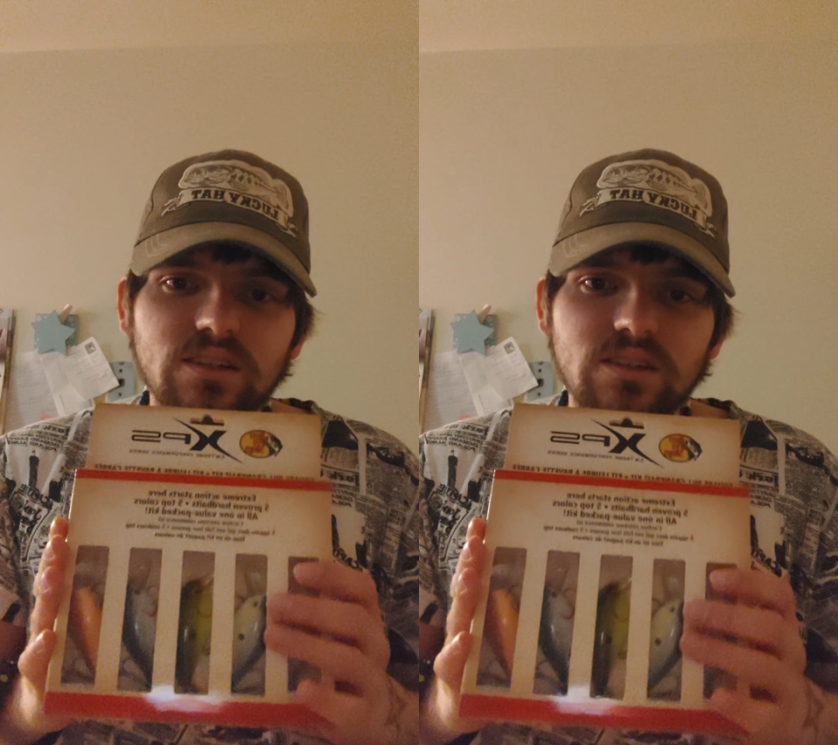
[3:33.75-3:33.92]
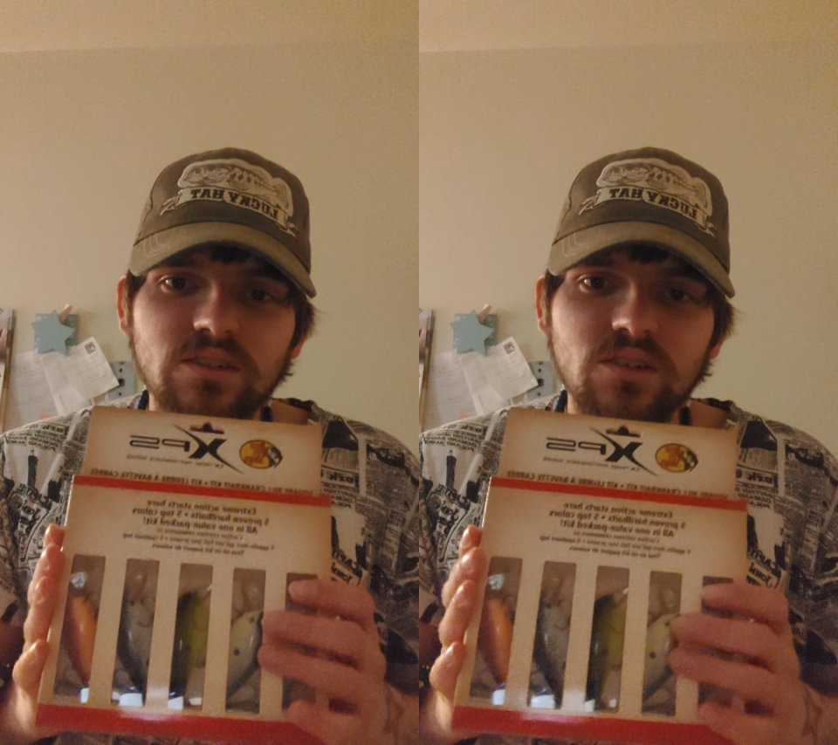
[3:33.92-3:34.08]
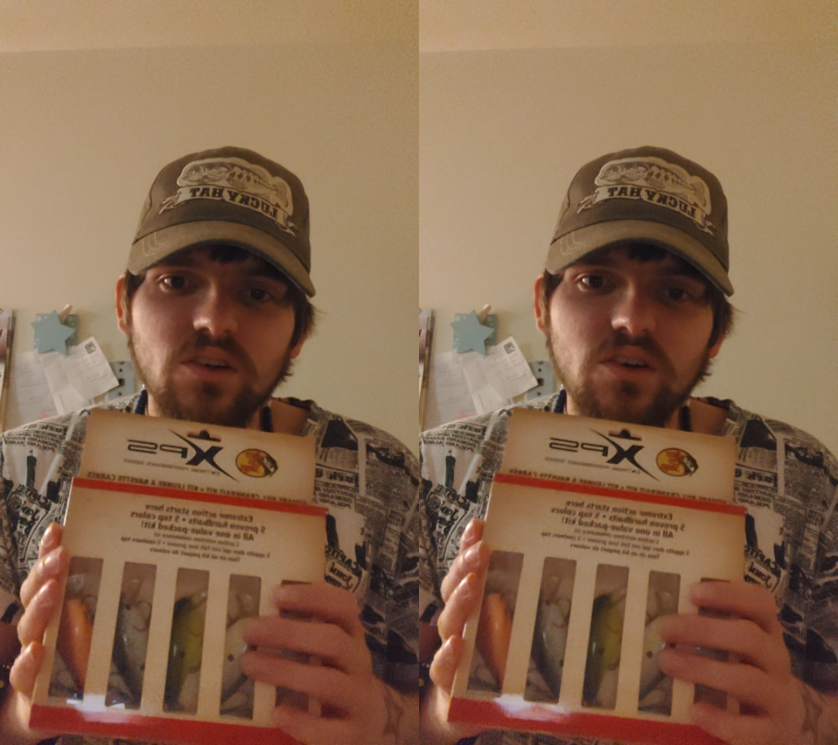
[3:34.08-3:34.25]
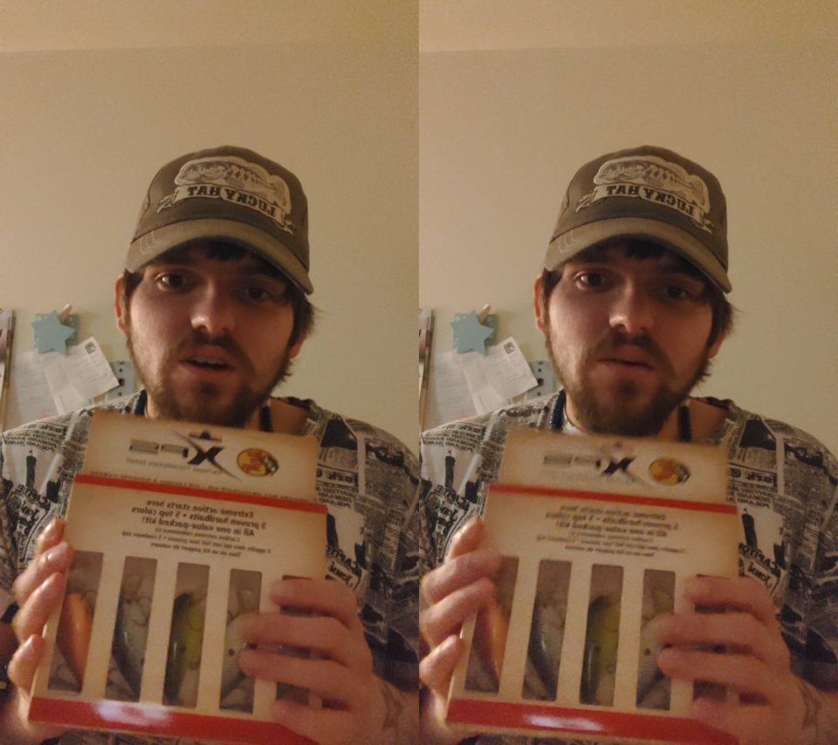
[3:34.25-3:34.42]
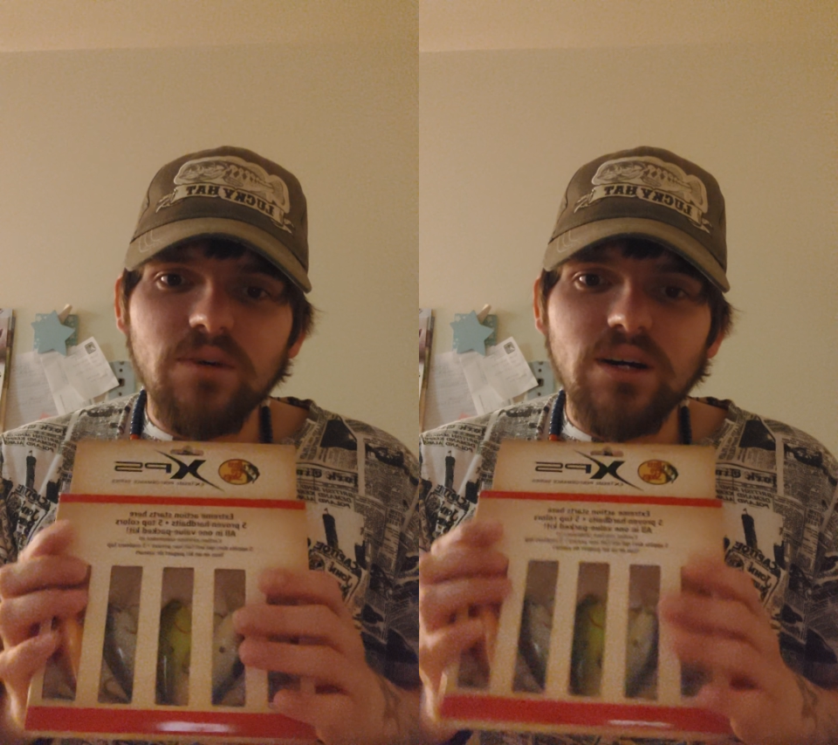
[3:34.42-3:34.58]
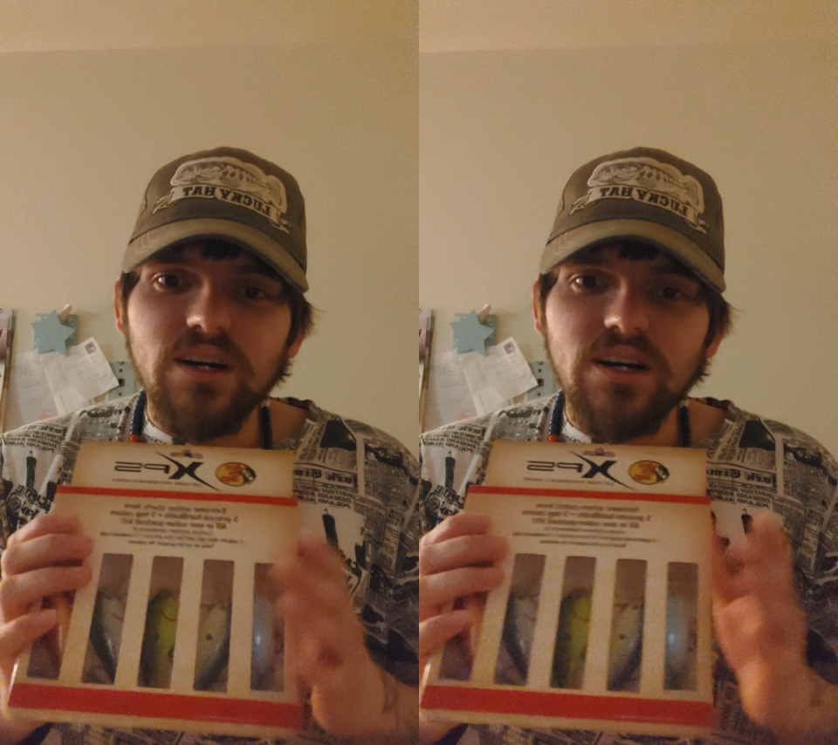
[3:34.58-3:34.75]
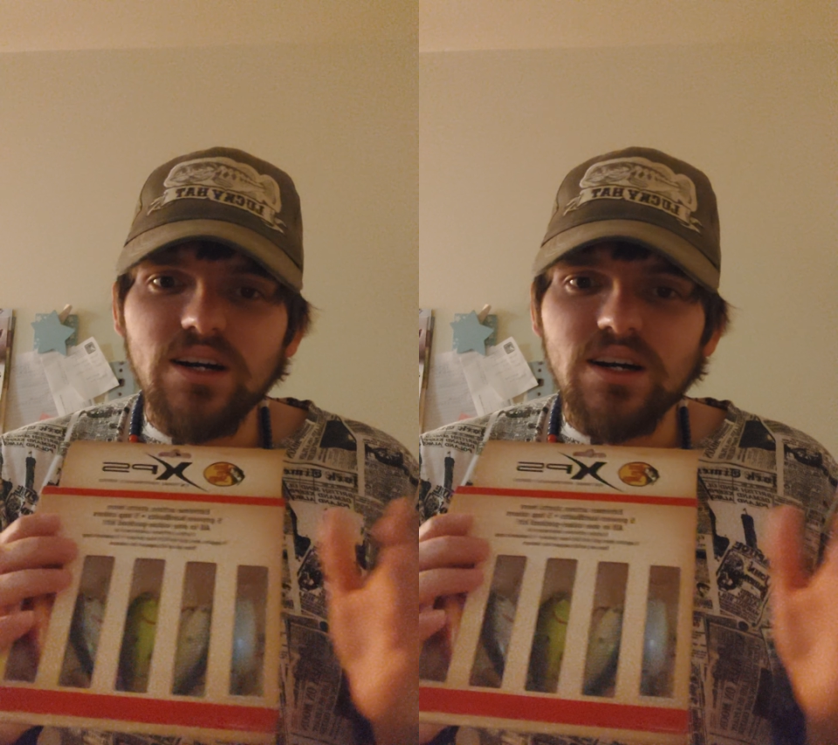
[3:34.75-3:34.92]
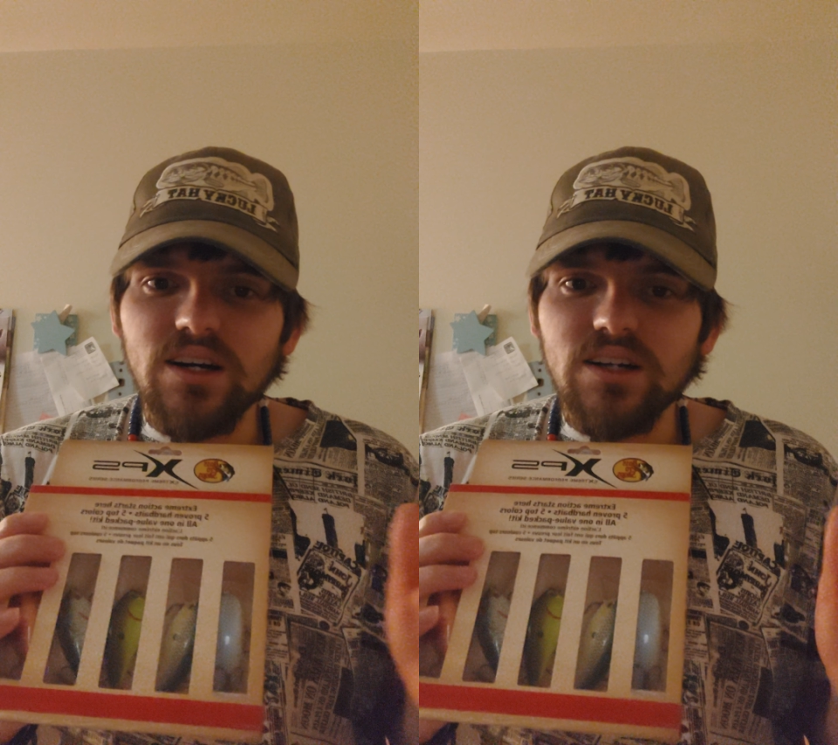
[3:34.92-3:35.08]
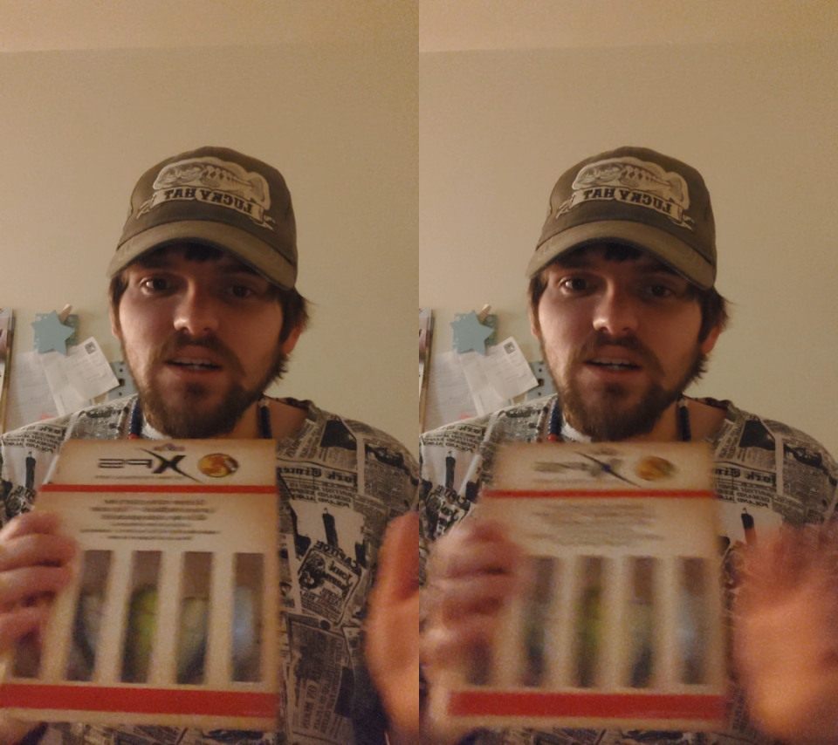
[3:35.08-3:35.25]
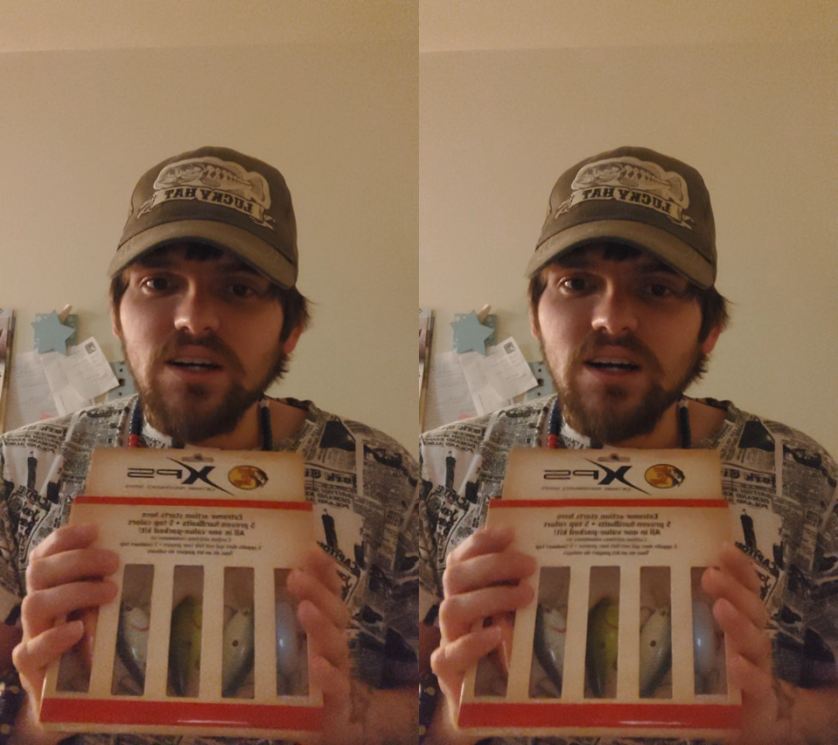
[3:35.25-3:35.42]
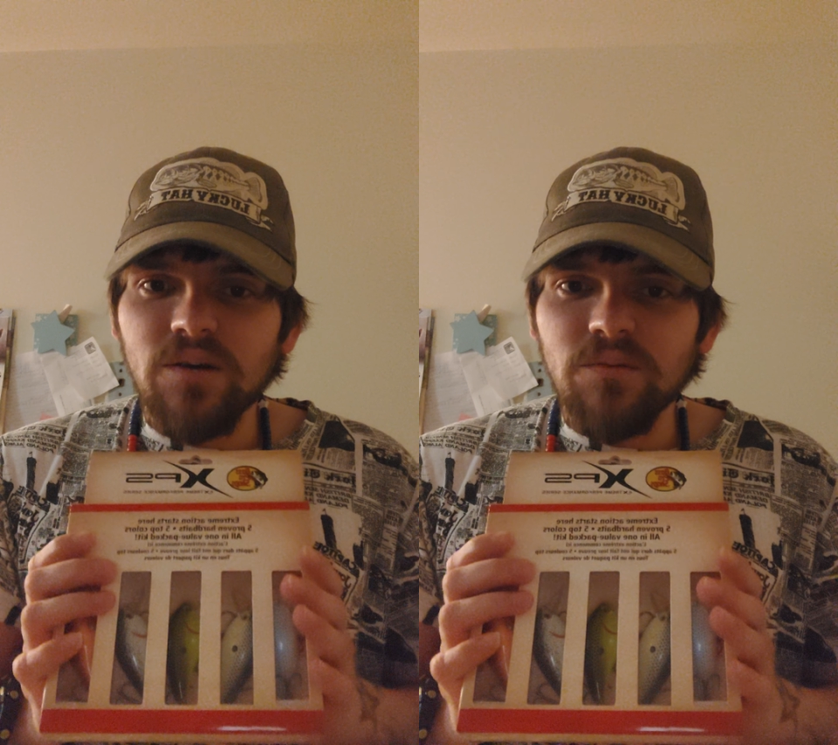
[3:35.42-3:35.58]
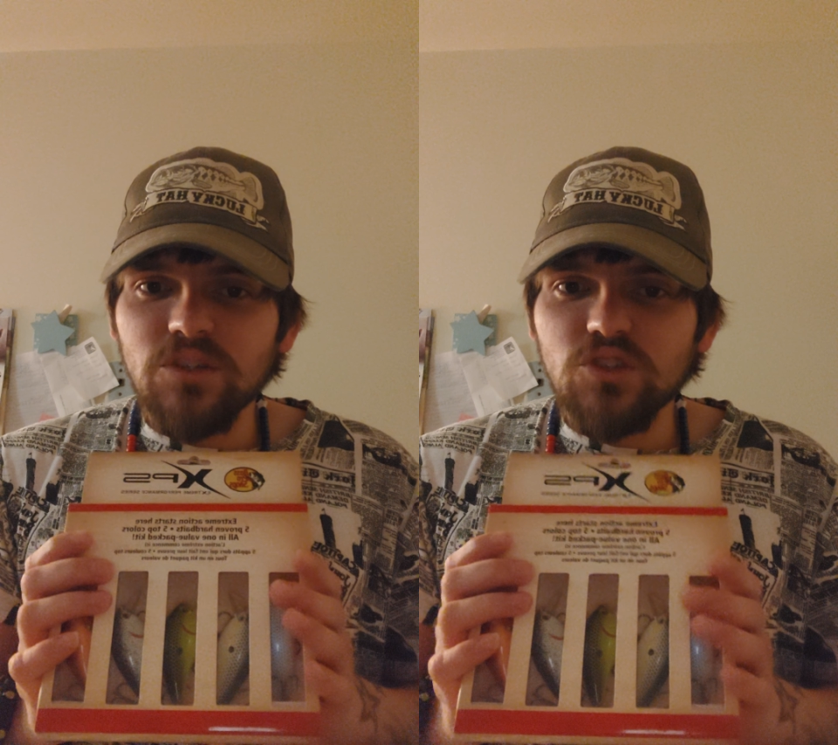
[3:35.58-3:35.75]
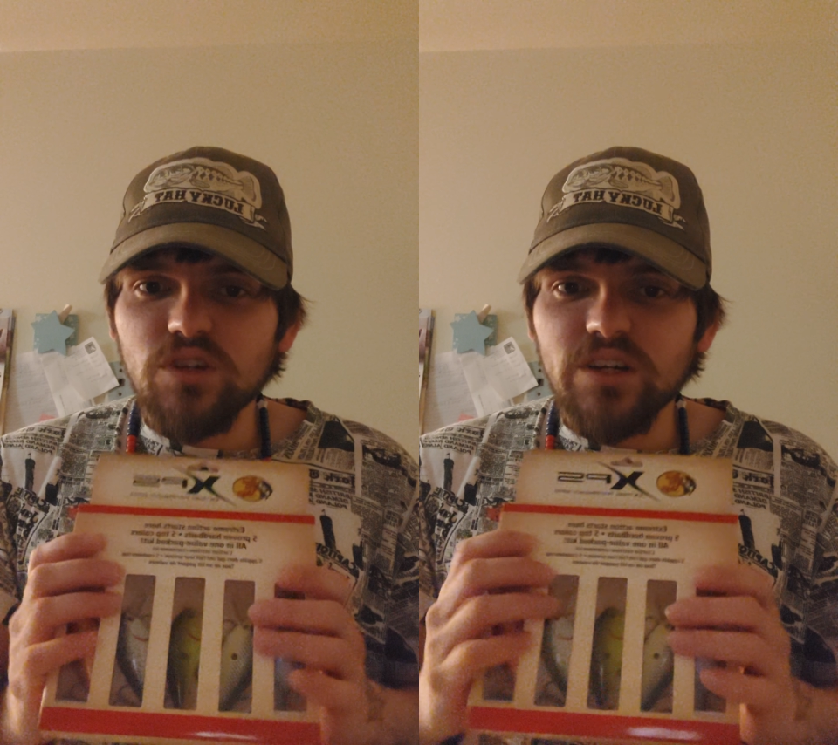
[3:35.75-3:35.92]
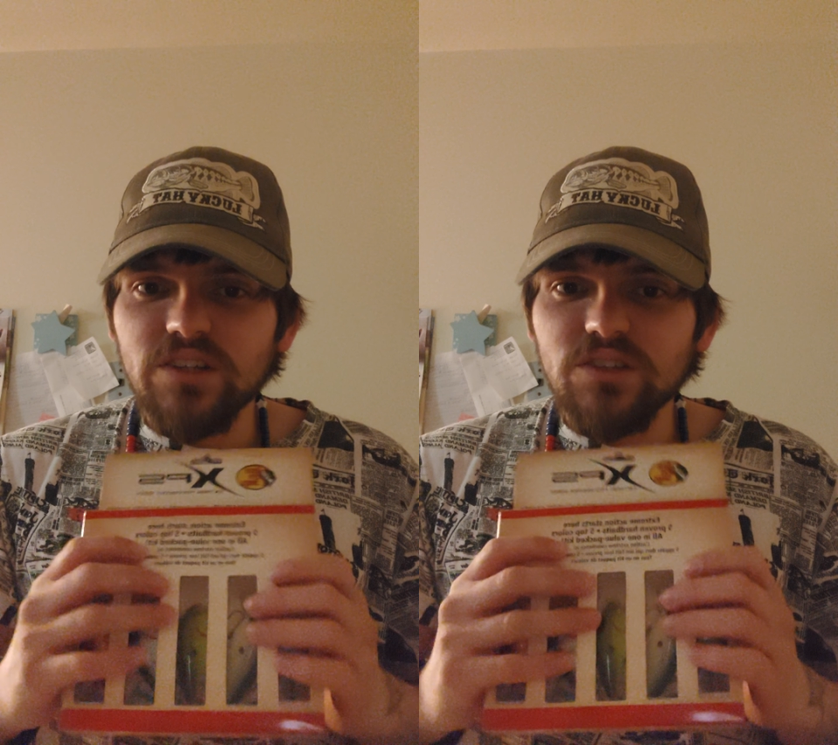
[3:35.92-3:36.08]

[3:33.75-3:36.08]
You know, I'm going I'm gonna try